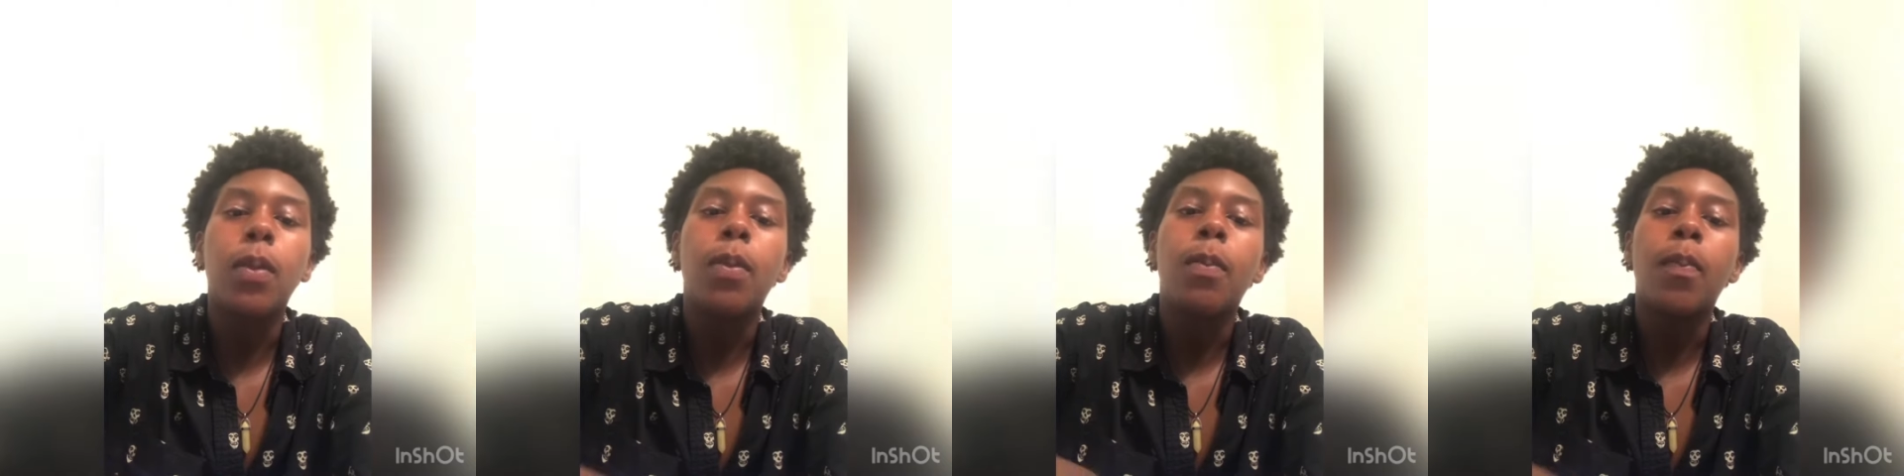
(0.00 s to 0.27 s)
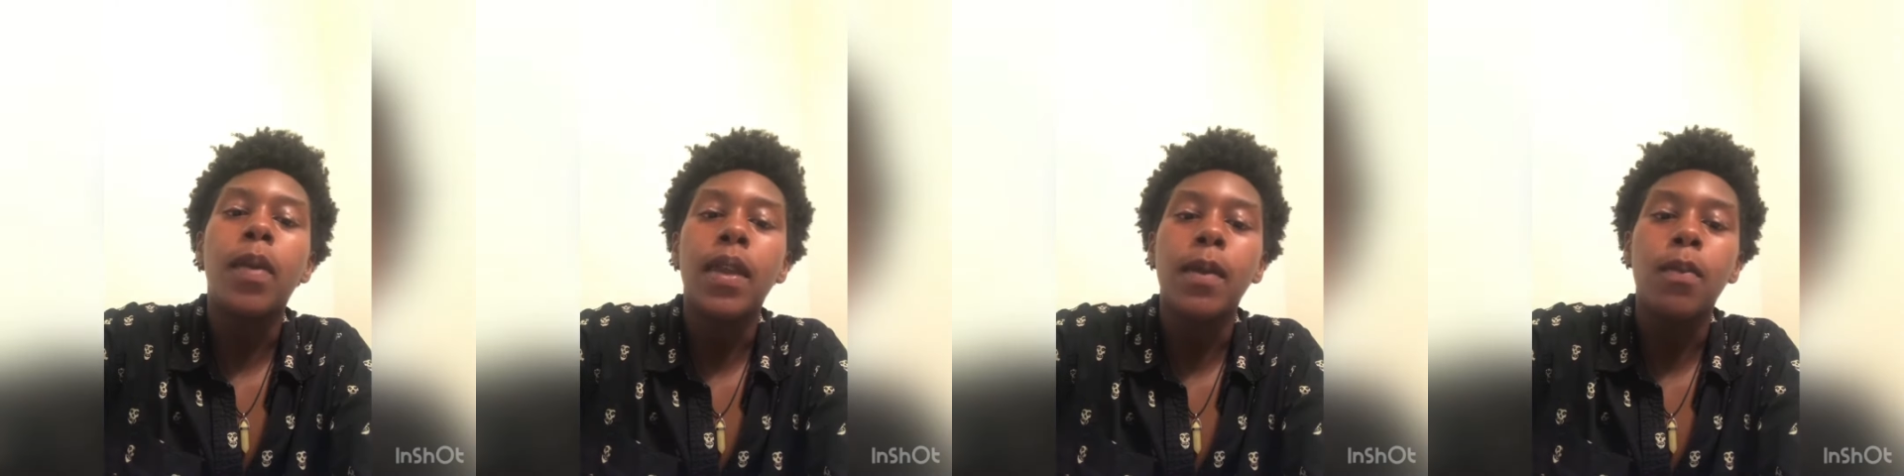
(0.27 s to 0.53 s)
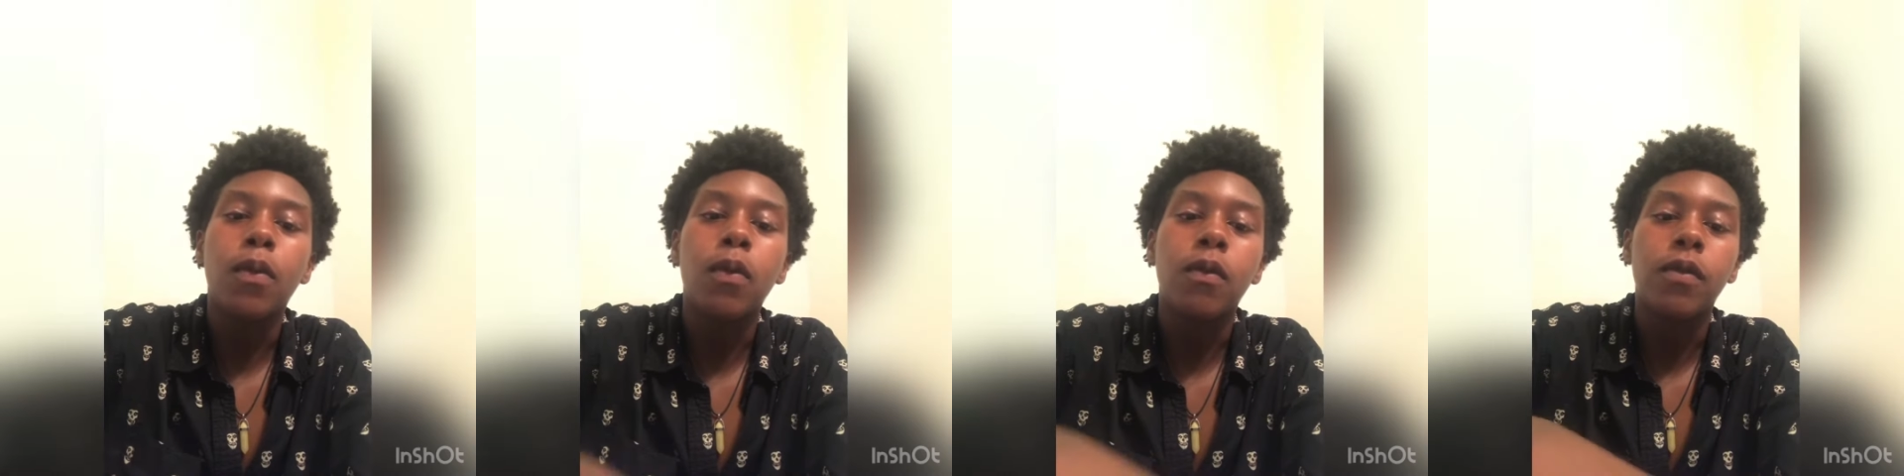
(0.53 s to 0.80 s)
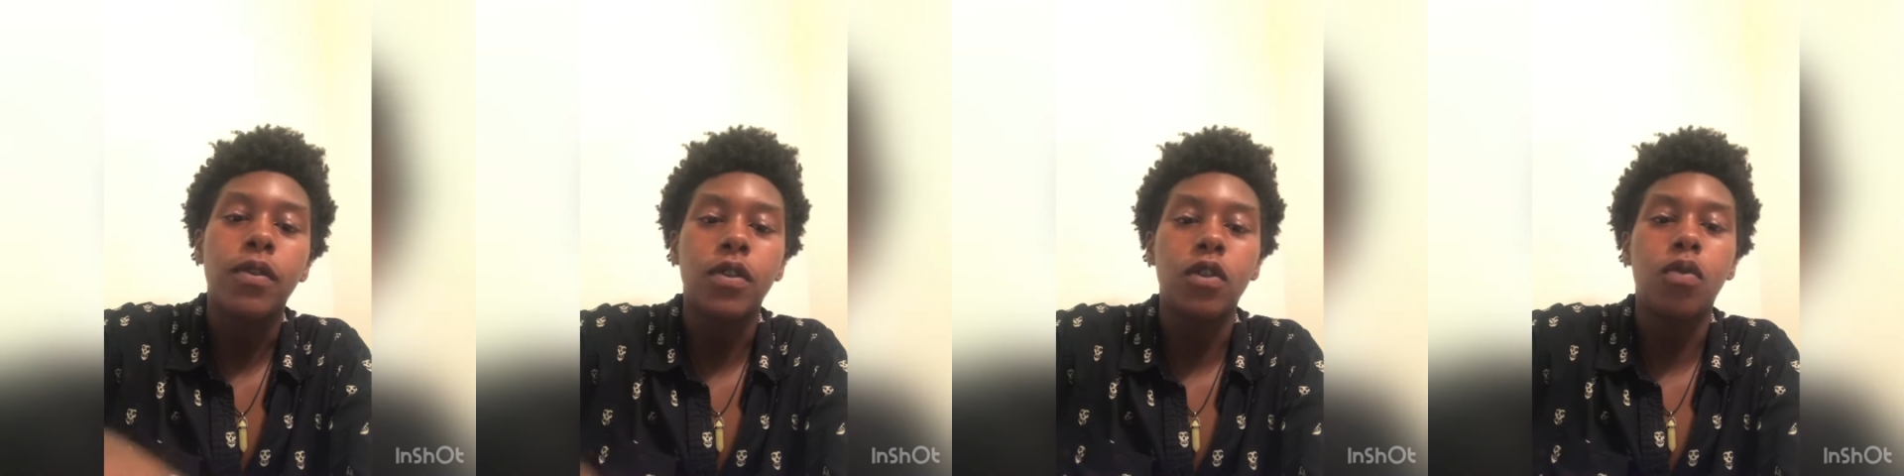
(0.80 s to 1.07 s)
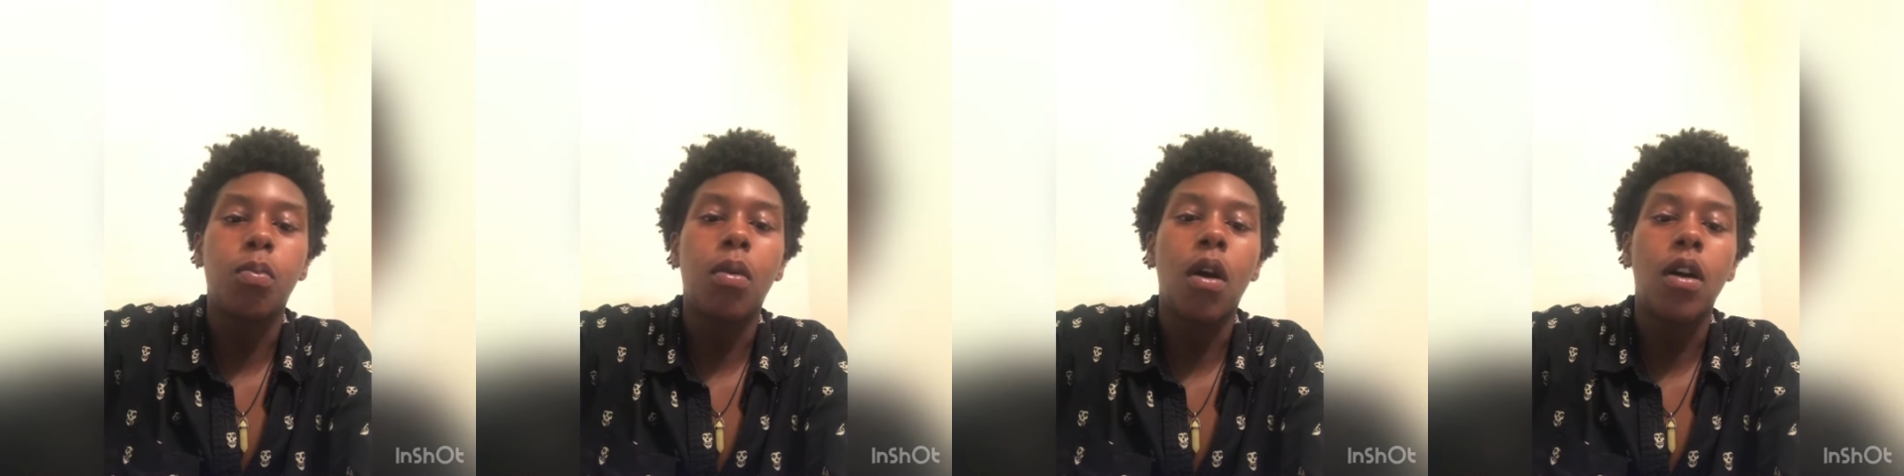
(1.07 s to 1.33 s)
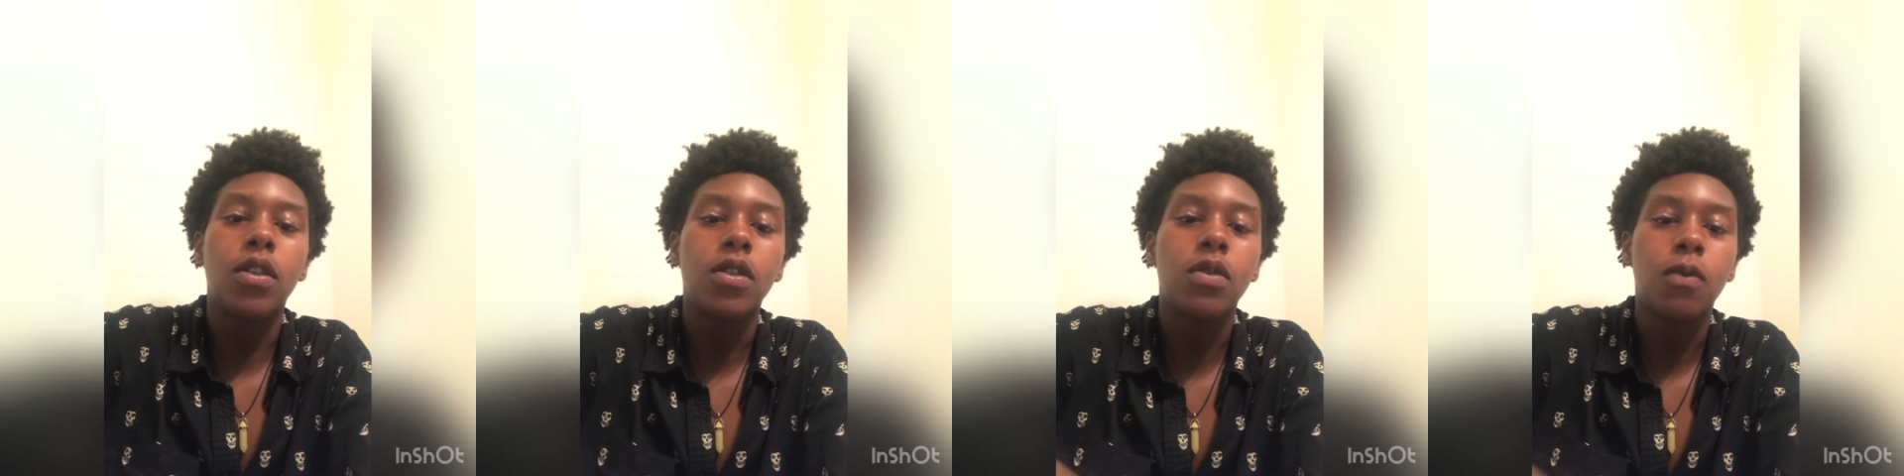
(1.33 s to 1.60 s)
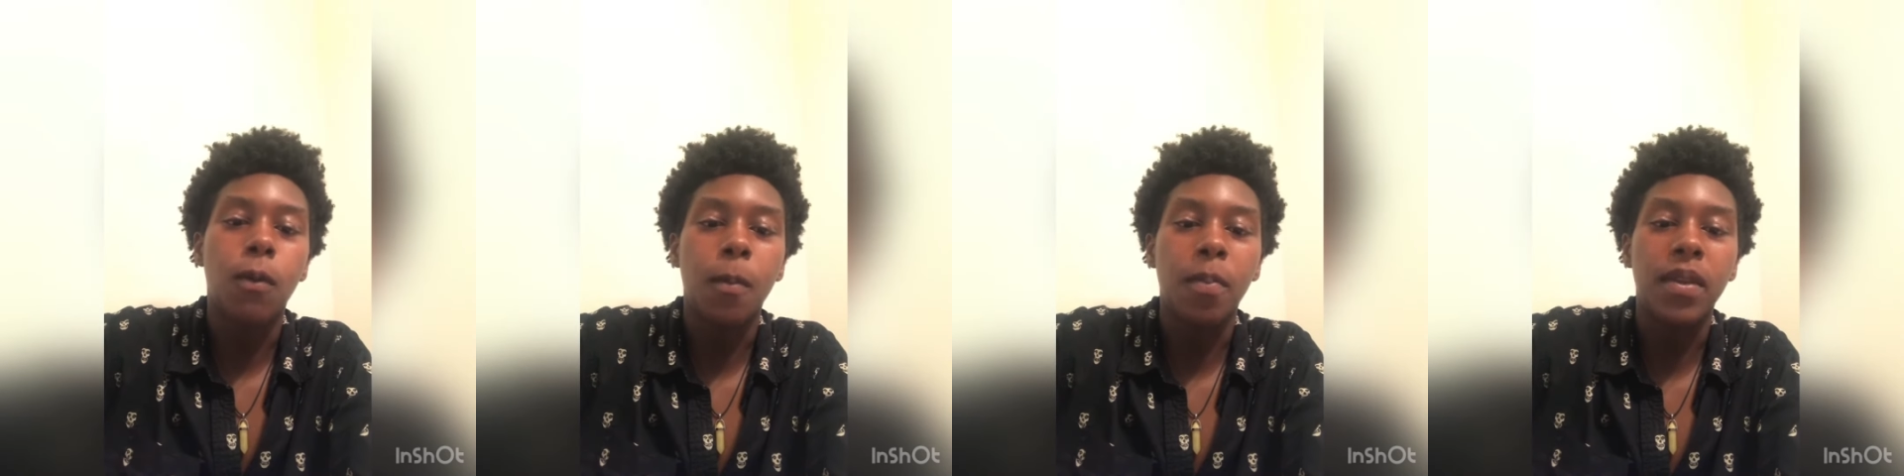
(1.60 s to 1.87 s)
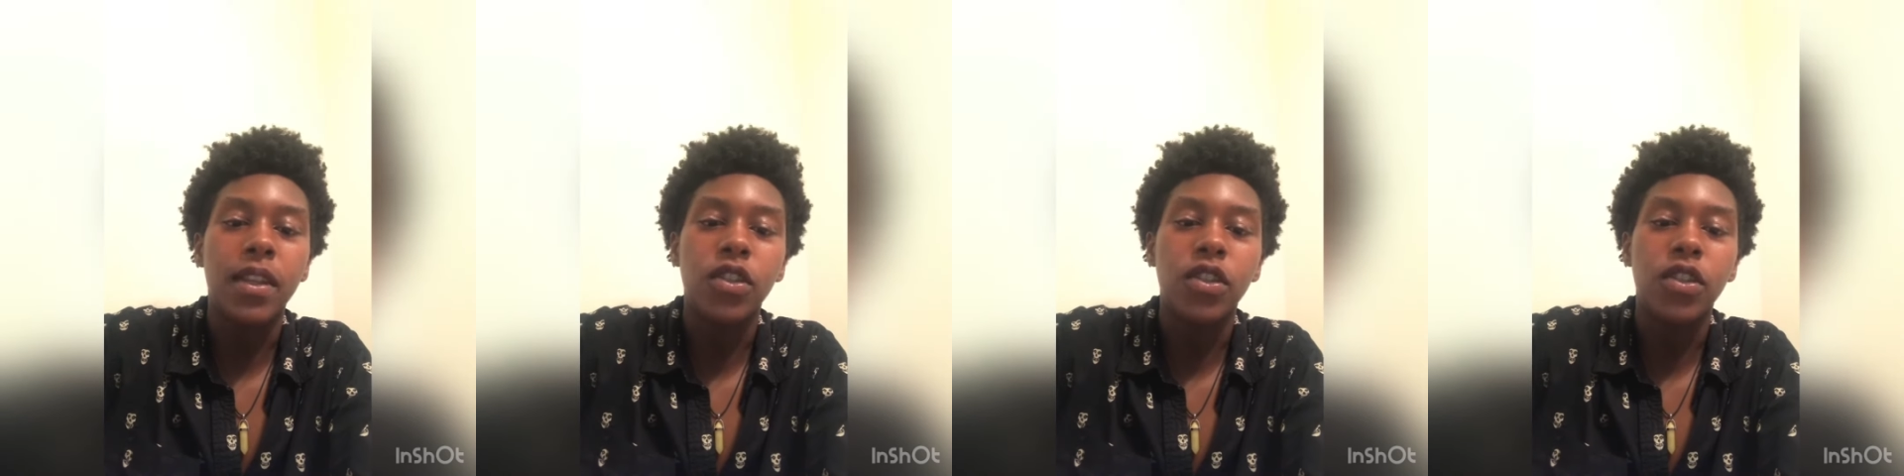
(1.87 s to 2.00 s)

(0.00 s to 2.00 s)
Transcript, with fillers: people response will be